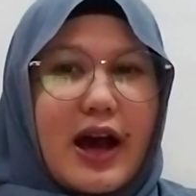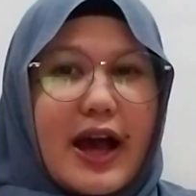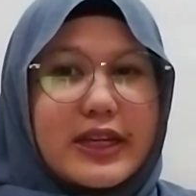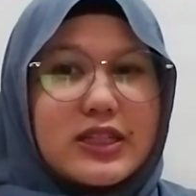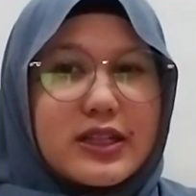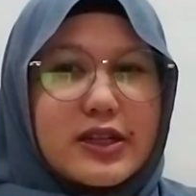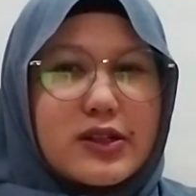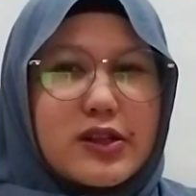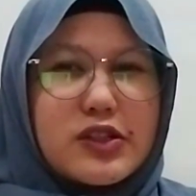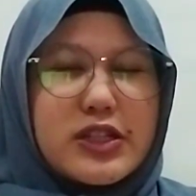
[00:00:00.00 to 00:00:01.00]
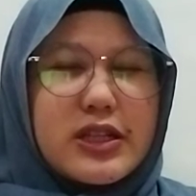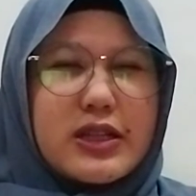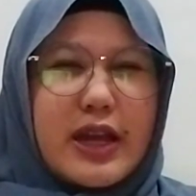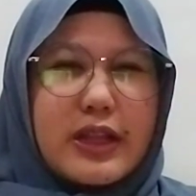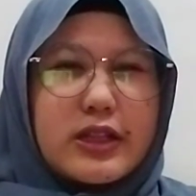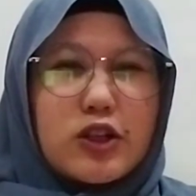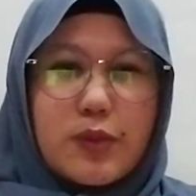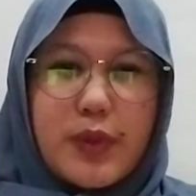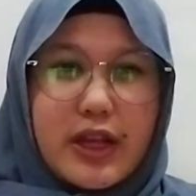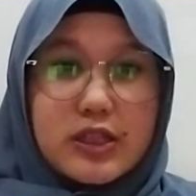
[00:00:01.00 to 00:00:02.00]
ideology that
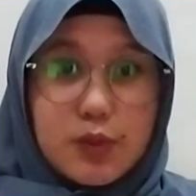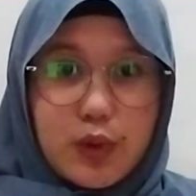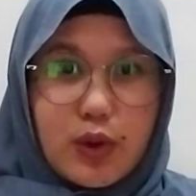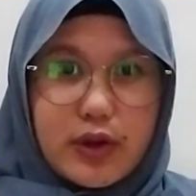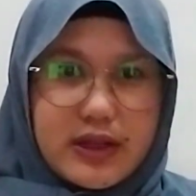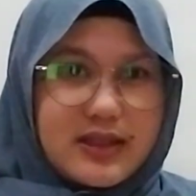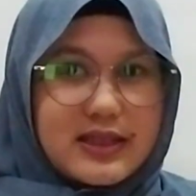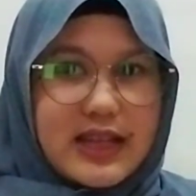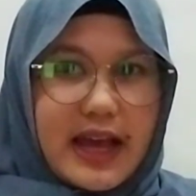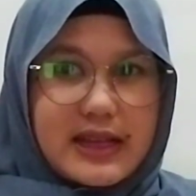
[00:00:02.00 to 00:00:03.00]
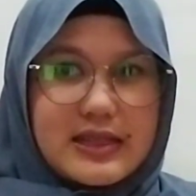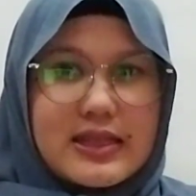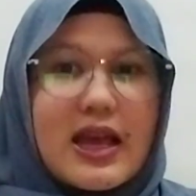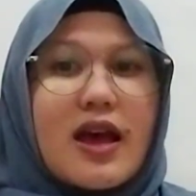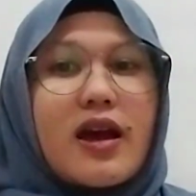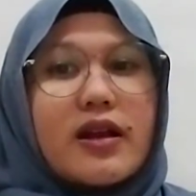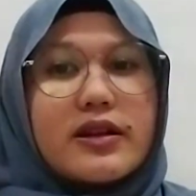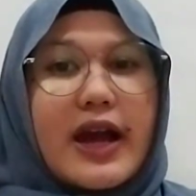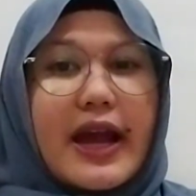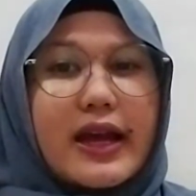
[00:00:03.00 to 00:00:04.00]
could be explored in the text.
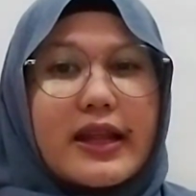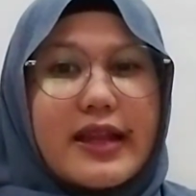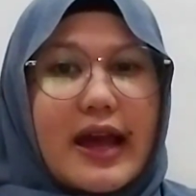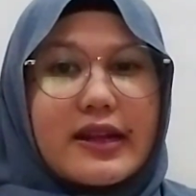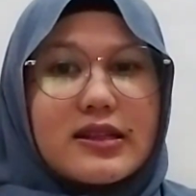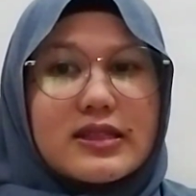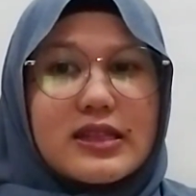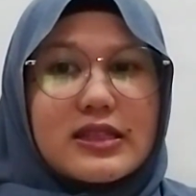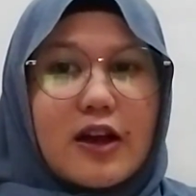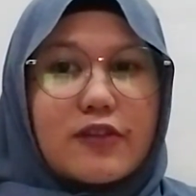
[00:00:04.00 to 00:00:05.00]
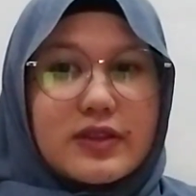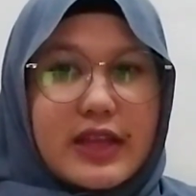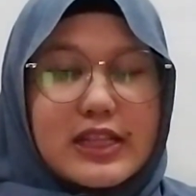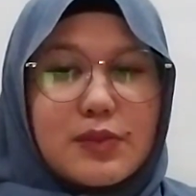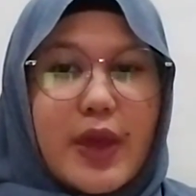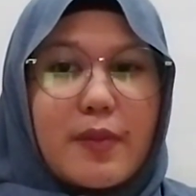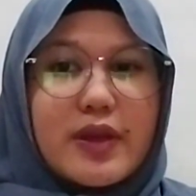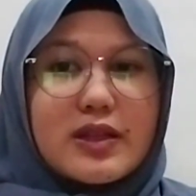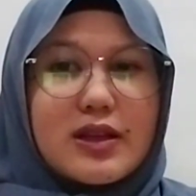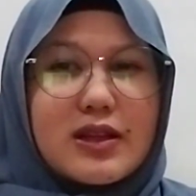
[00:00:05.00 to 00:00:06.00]
The analysis of text
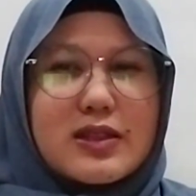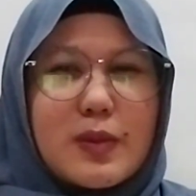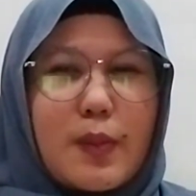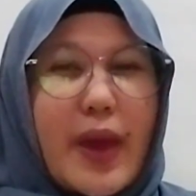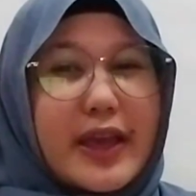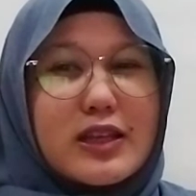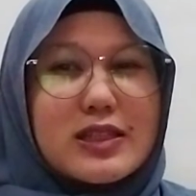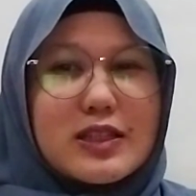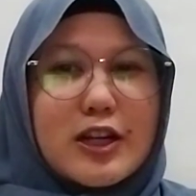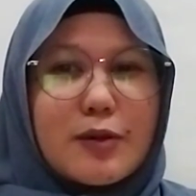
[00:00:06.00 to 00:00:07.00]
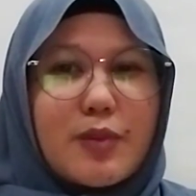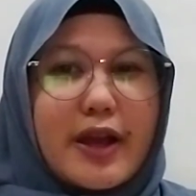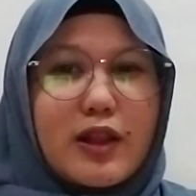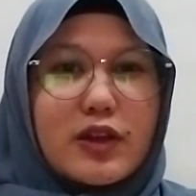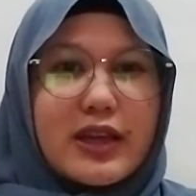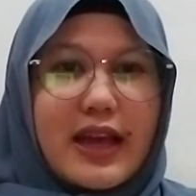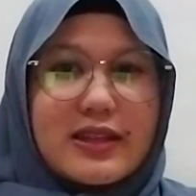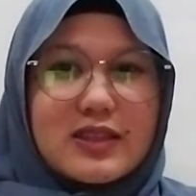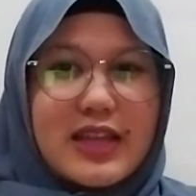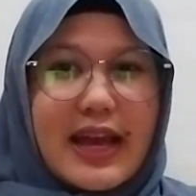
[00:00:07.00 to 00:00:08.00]
may start by looking at
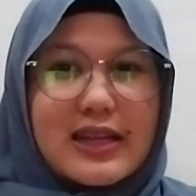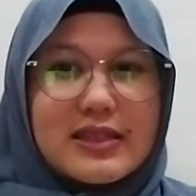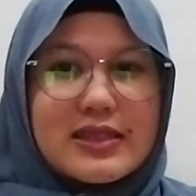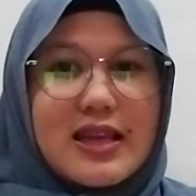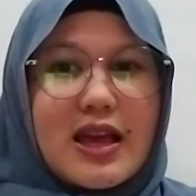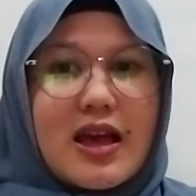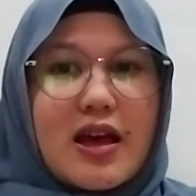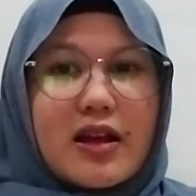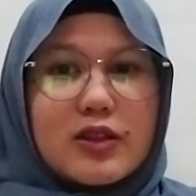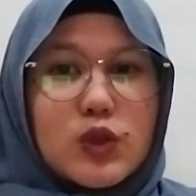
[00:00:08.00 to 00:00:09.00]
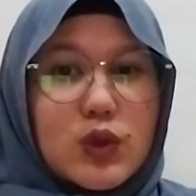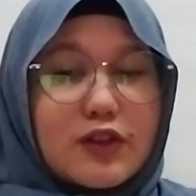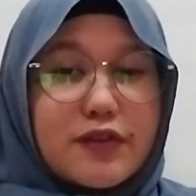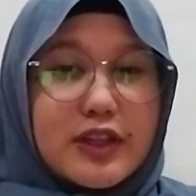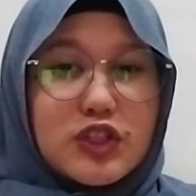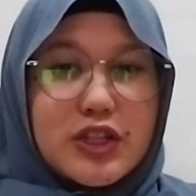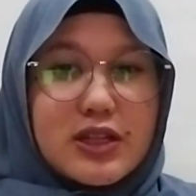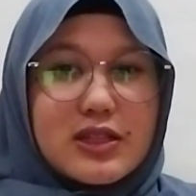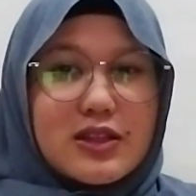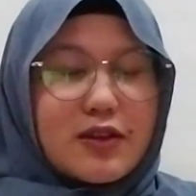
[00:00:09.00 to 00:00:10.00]
the text tool
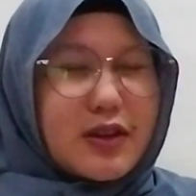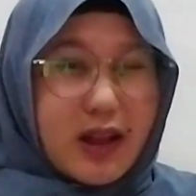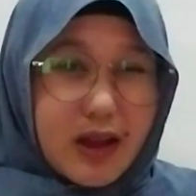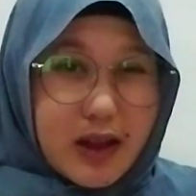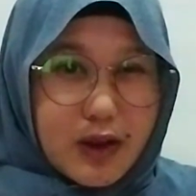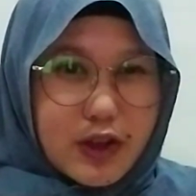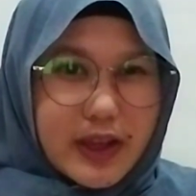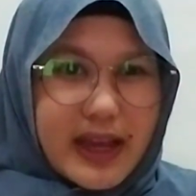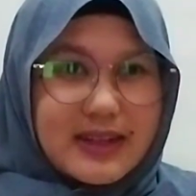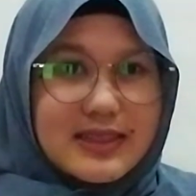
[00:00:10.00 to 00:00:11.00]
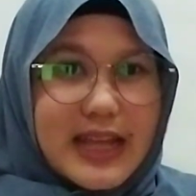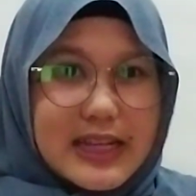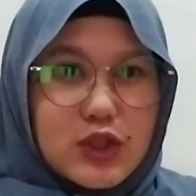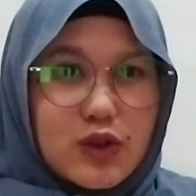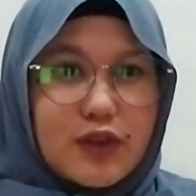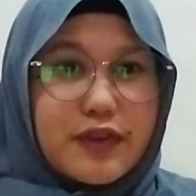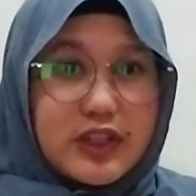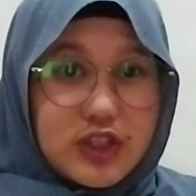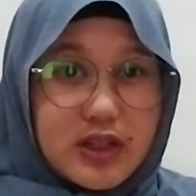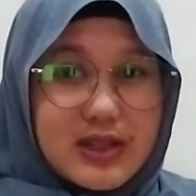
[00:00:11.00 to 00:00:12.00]
features, looking at the textual
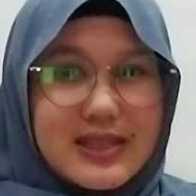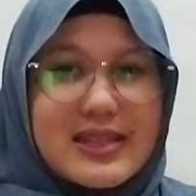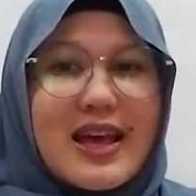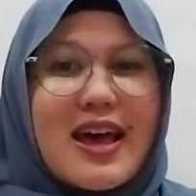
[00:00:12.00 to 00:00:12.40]
features